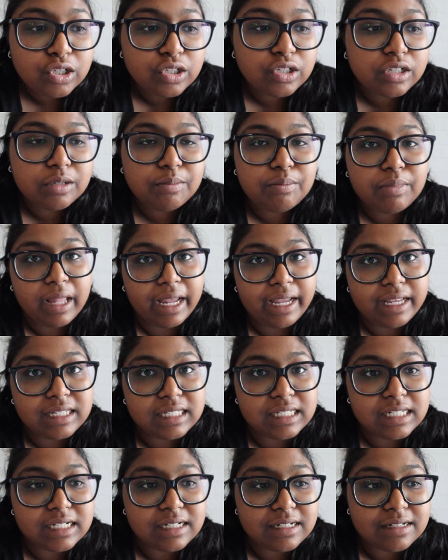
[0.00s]
good
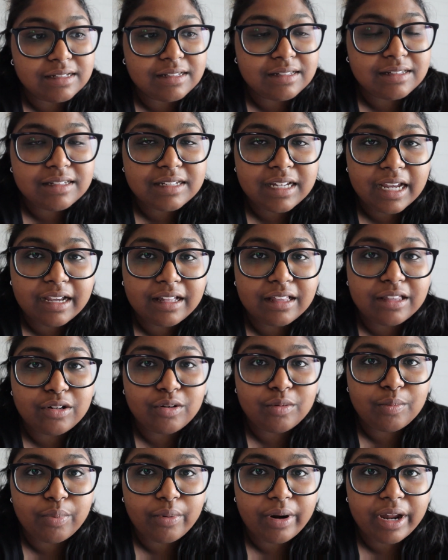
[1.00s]
place to take a
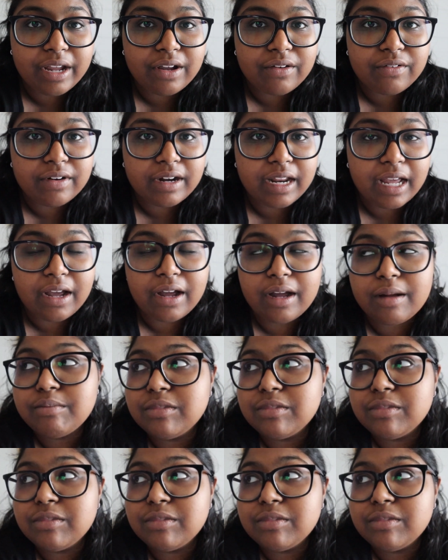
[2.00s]
little break for now.